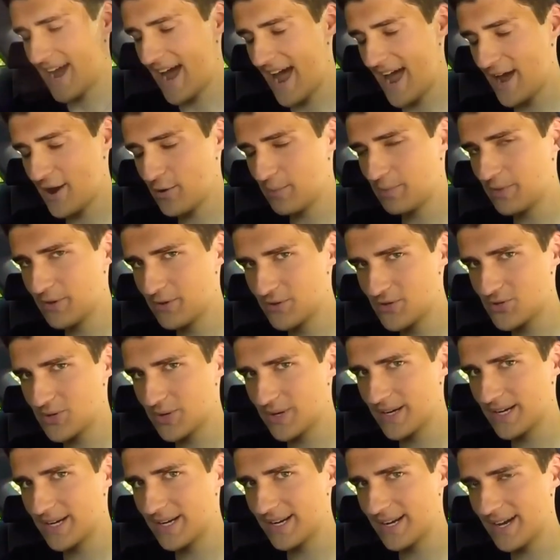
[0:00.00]
I hope you
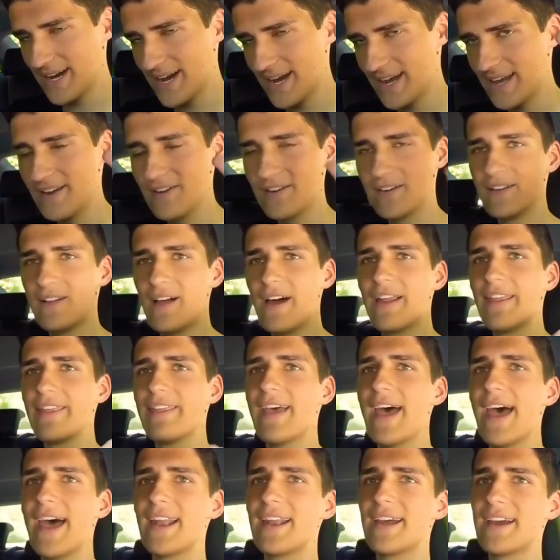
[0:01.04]
enjoyed hearing a lot of
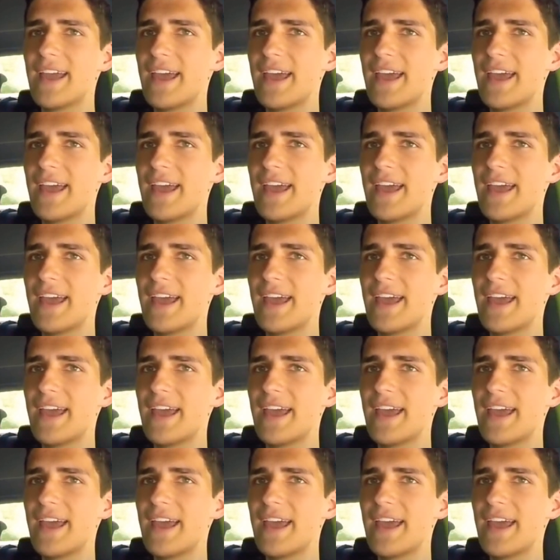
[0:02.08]
that.